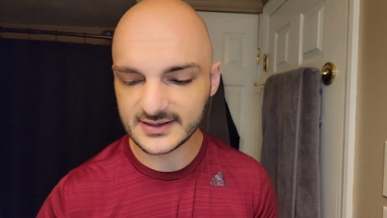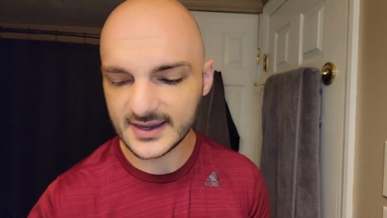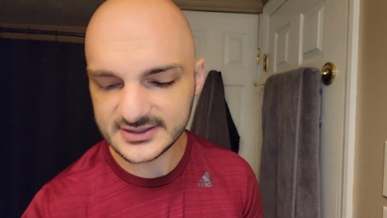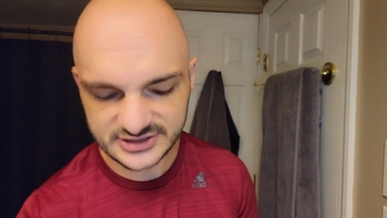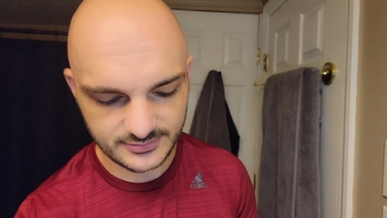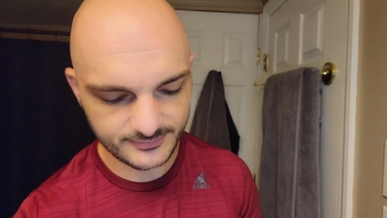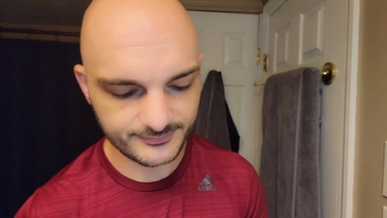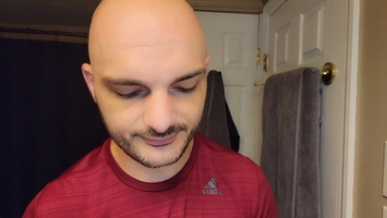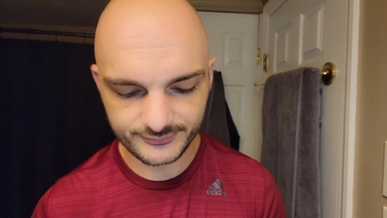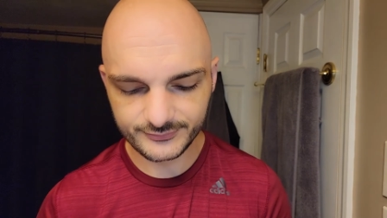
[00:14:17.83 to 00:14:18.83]
guys.
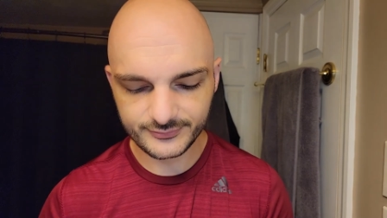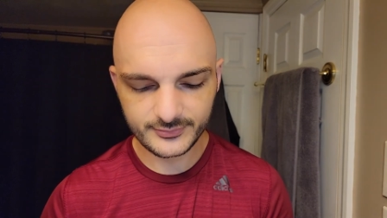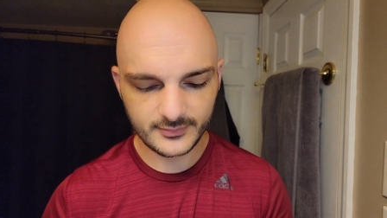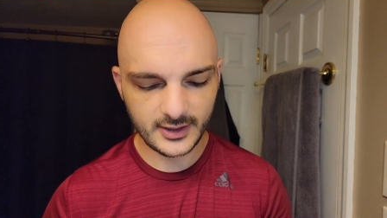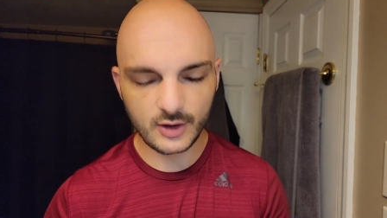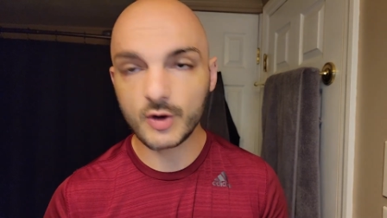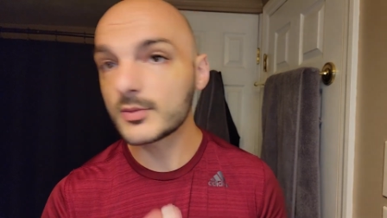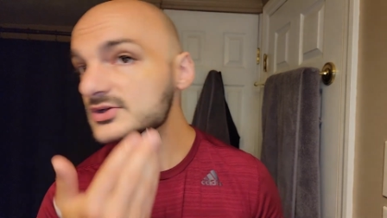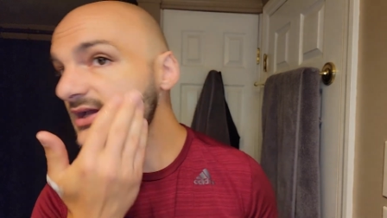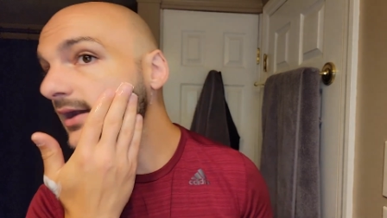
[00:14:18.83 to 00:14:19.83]
I
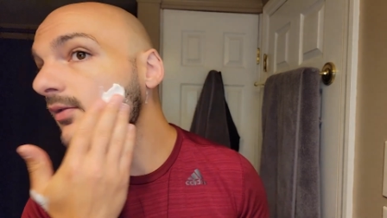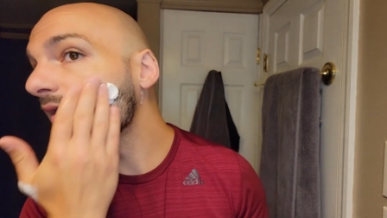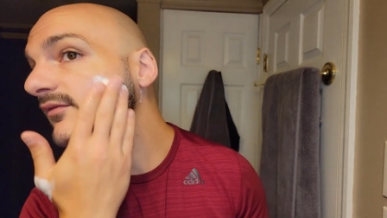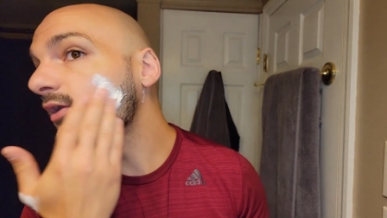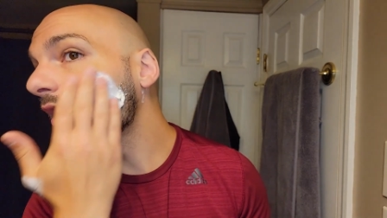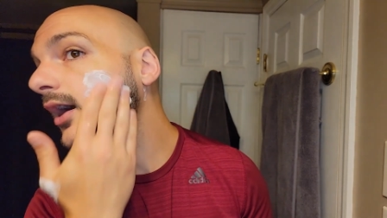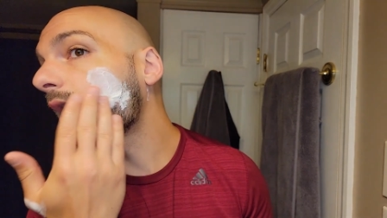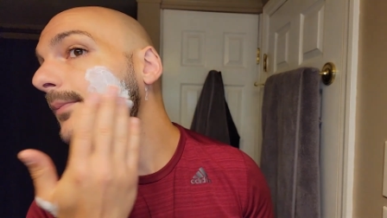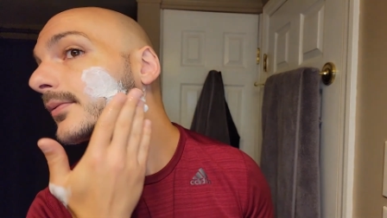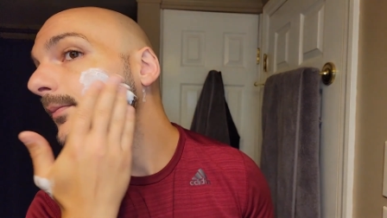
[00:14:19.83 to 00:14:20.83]
almost kind of level it
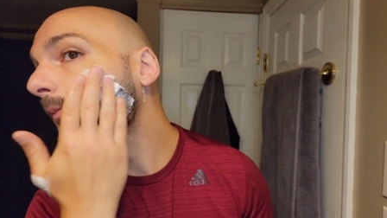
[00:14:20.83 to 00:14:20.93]
up